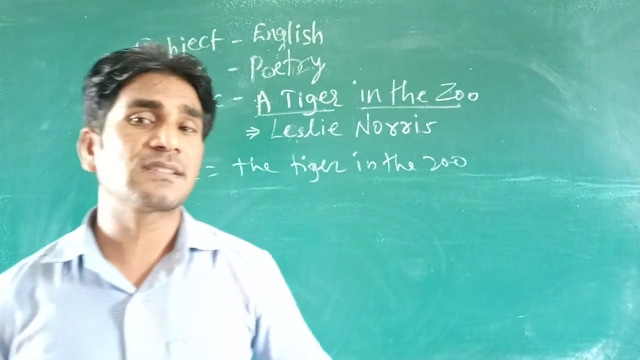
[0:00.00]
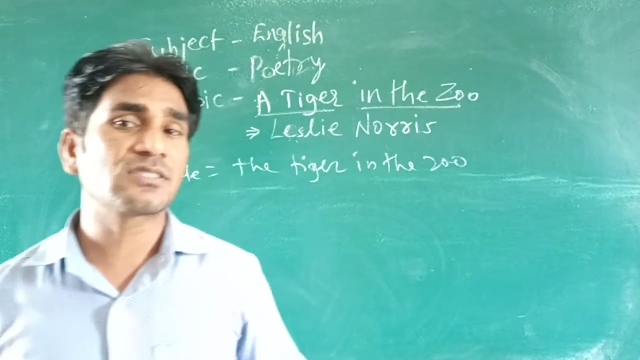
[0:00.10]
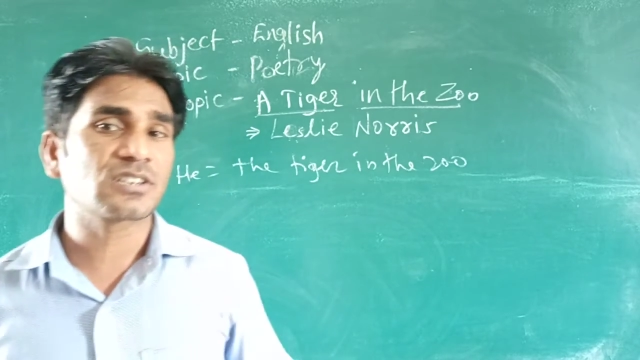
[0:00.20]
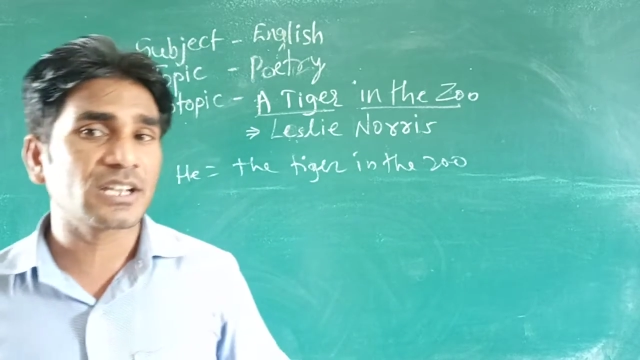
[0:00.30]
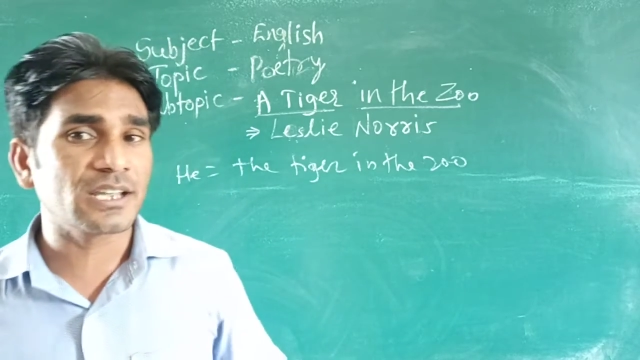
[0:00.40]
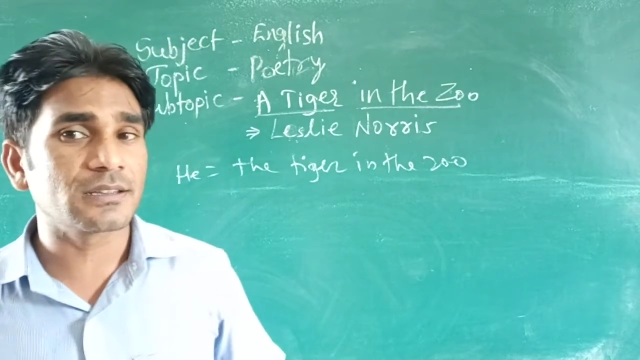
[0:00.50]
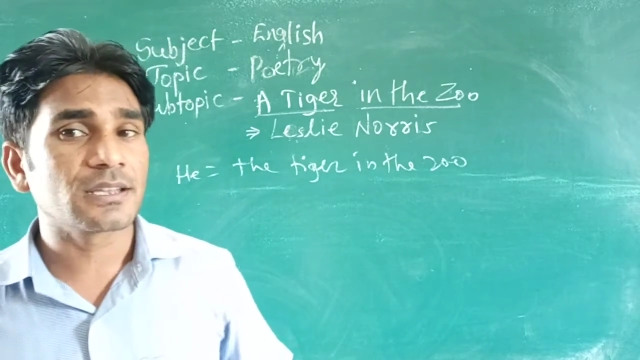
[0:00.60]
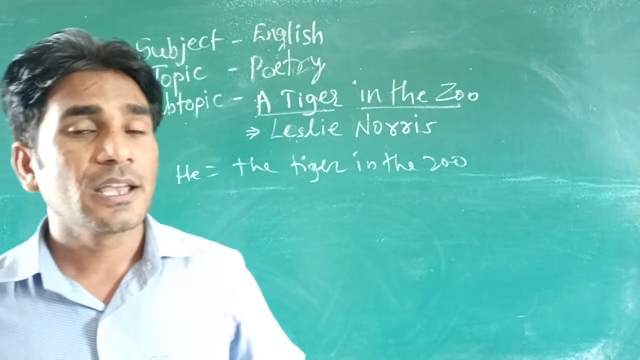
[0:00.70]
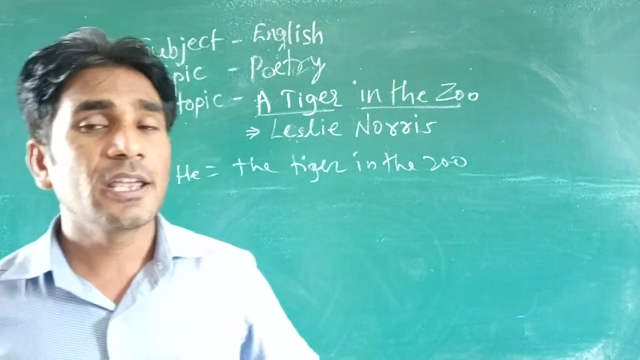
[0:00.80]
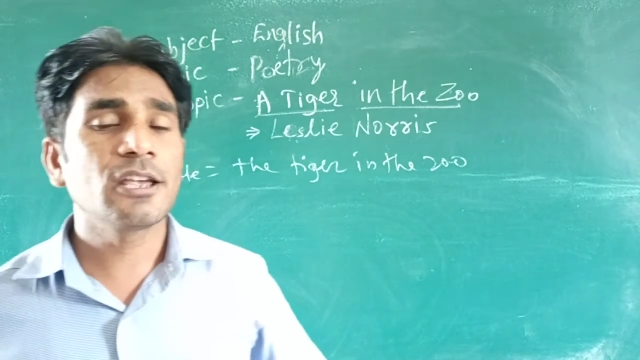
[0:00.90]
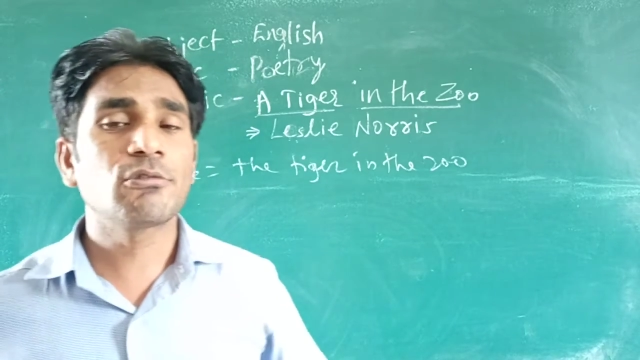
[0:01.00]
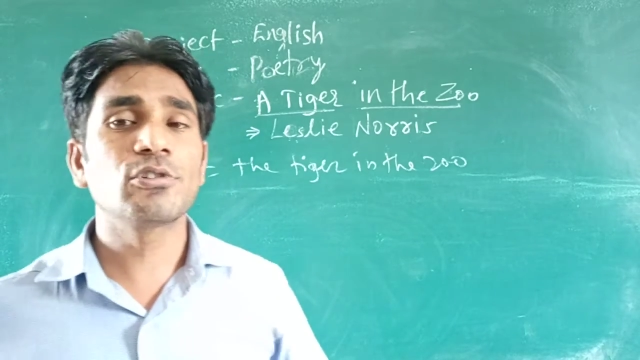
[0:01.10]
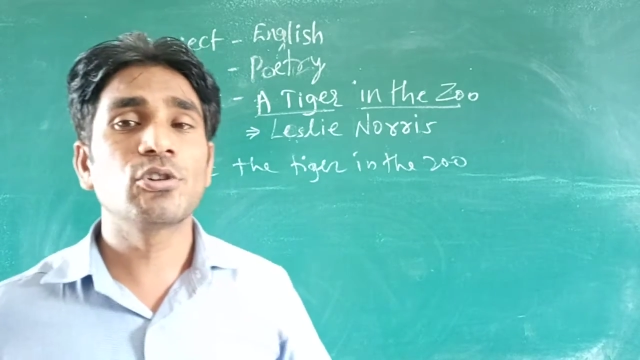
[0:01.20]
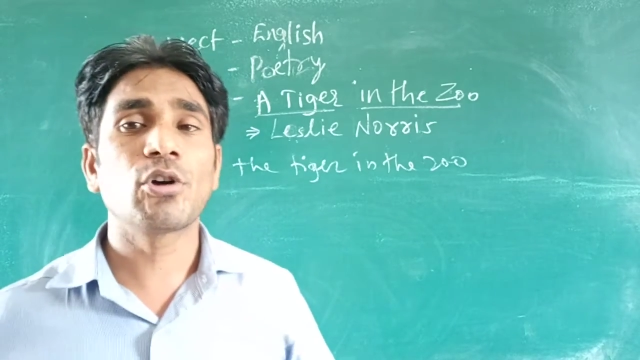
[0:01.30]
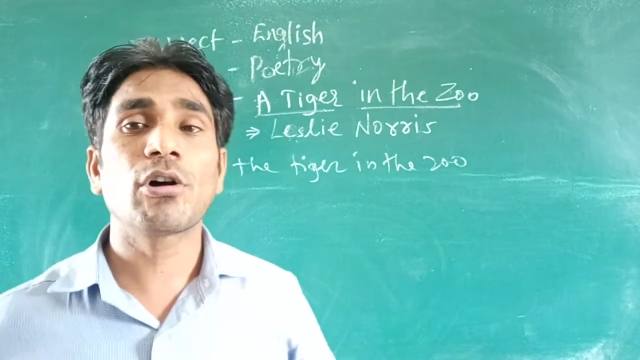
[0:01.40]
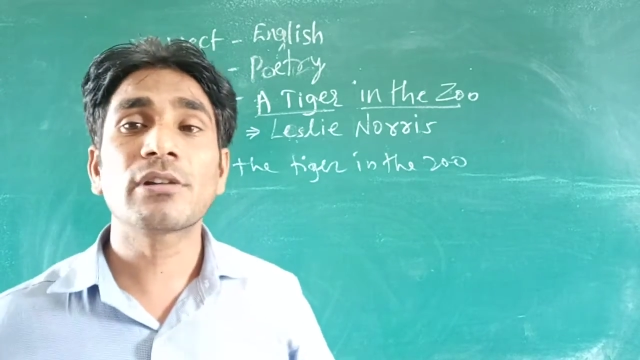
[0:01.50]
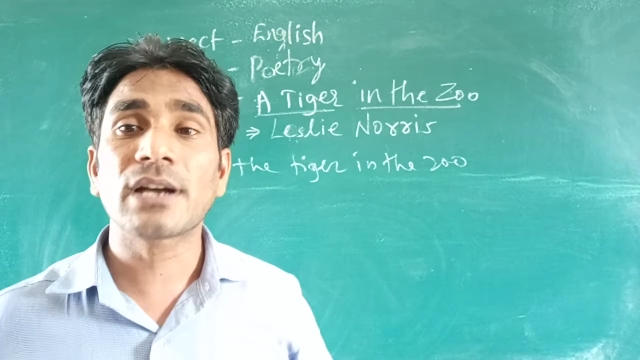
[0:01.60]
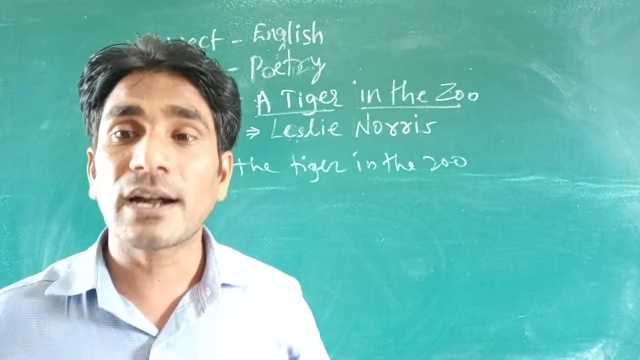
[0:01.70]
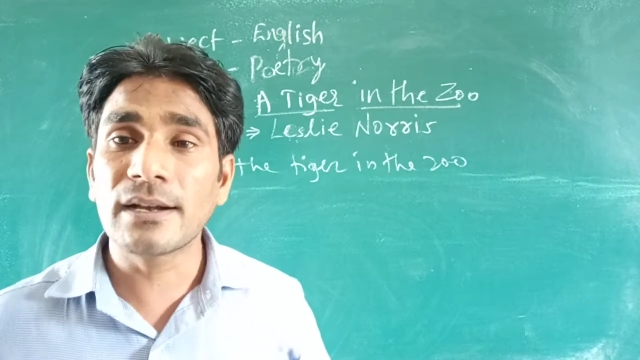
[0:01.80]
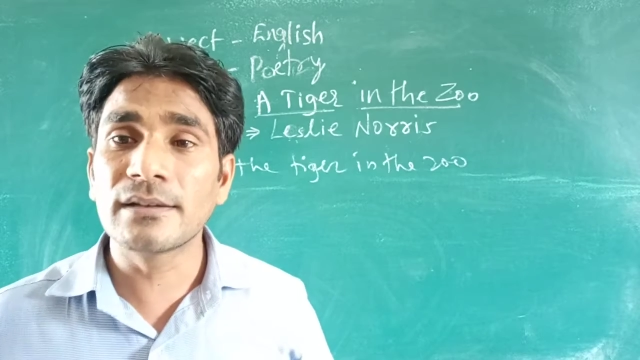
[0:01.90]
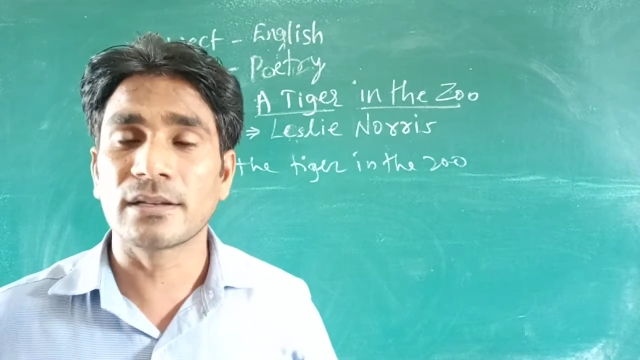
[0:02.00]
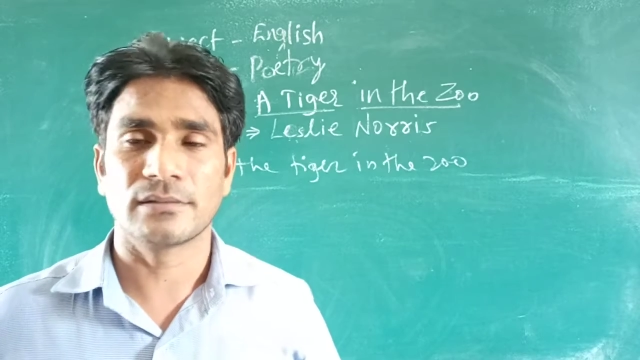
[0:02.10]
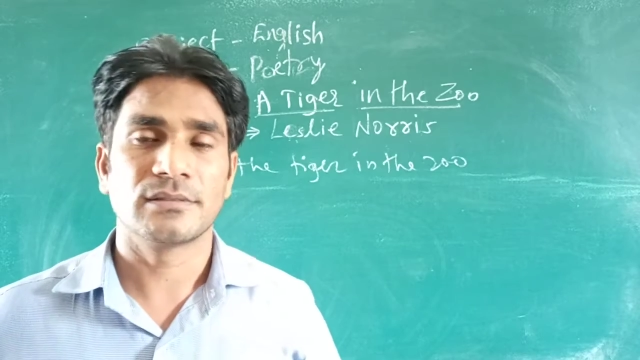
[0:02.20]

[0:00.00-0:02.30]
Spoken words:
strength. He could not hunt.